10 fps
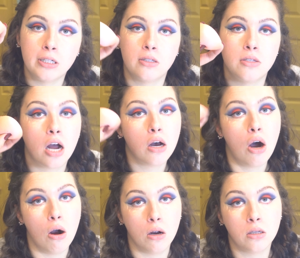but it's not
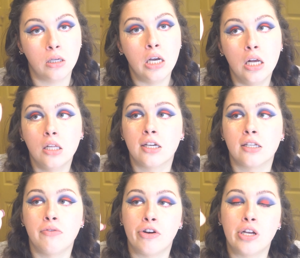hard. Like,
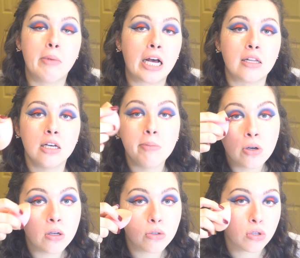it's very
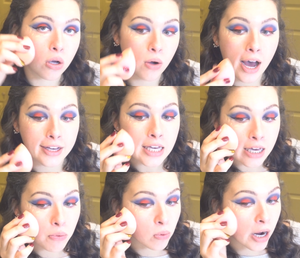malleable, so I can
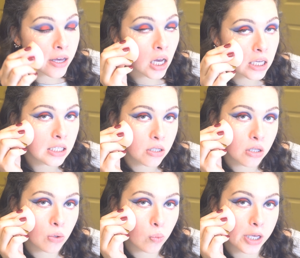get right into
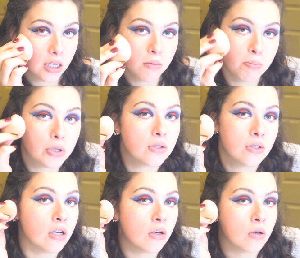the wing, but
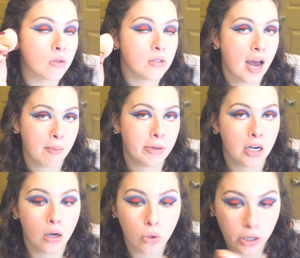still tap it
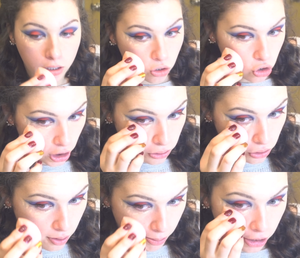out, and it's
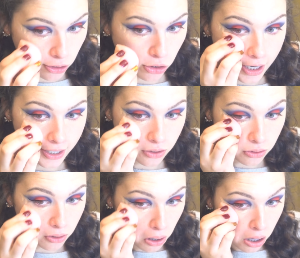gentle on my under eyes.